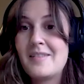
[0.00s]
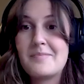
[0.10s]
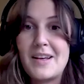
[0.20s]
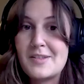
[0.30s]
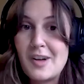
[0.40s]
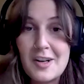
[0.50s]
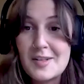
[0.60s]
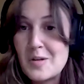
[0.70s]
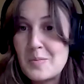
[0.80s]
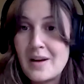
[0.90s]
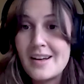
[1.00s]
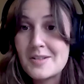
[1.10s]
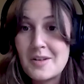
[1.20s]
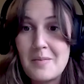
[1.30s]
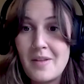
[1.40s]
I started scooping ice
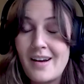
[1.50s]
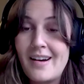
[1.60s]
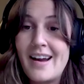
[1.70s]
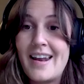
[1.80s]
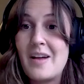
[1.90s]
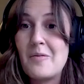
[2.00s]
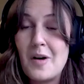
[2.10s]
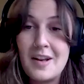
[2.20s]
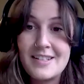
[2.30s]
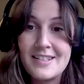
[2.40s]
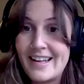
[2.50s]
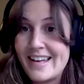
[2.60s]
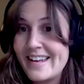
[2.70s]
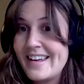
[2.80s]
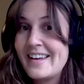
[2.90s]
cream there and I wanted to
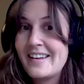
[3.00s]
like